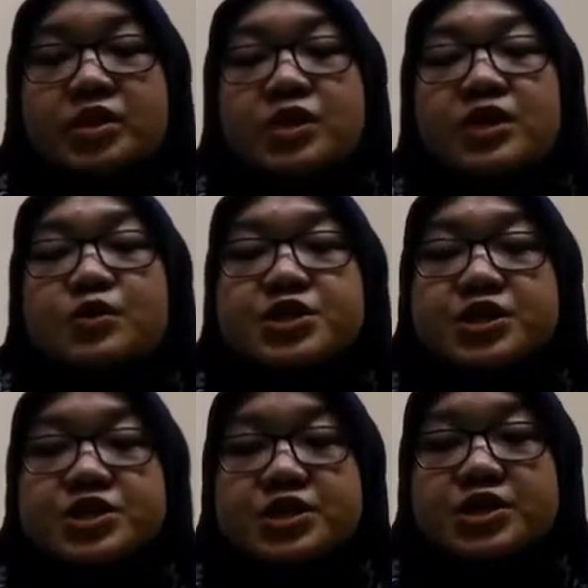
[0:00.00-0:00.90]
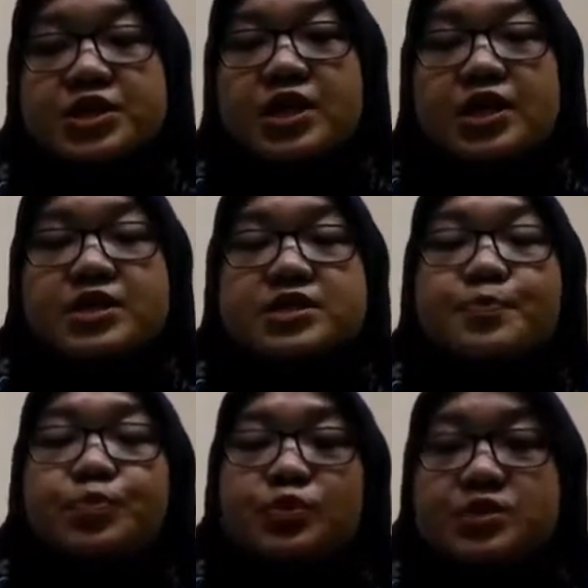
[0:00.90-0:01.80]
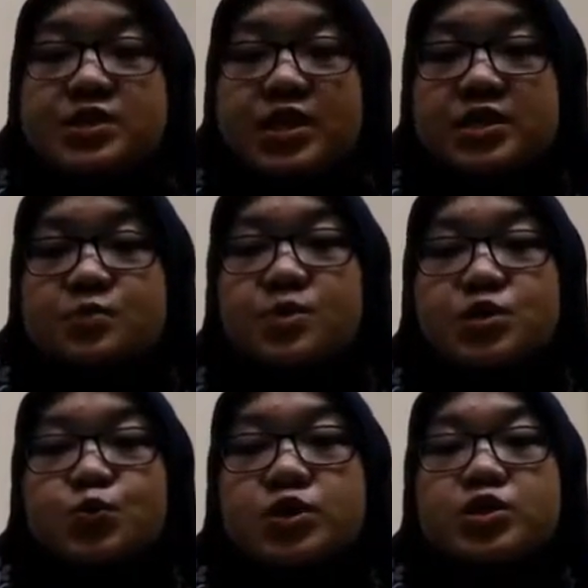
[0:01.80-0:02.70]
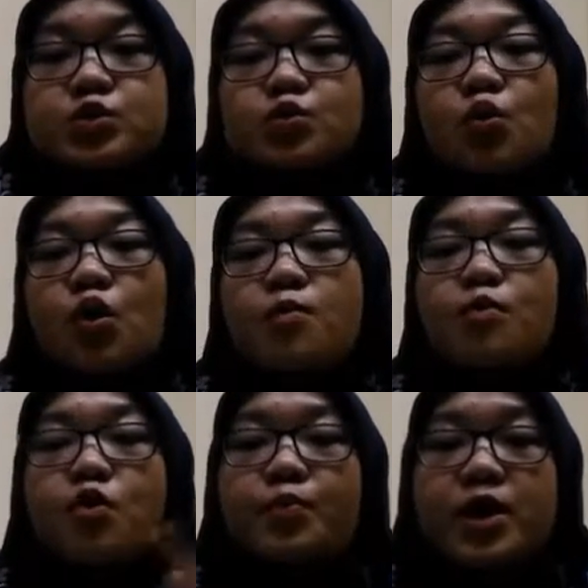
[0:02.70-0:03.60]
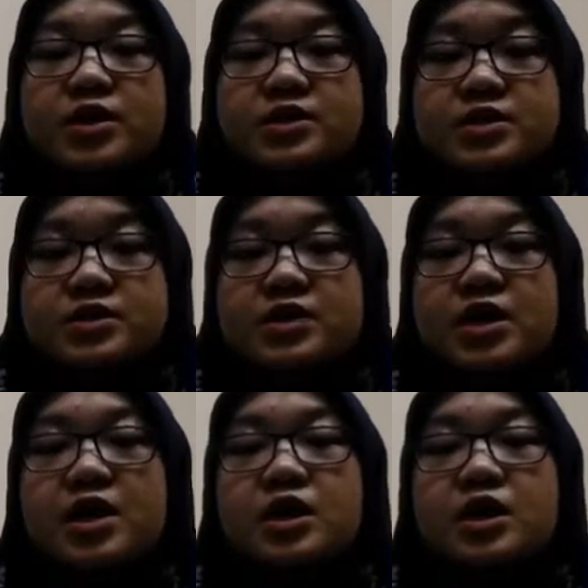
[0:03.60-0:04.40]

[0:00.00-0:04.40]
Negotiation is the process between two or more parties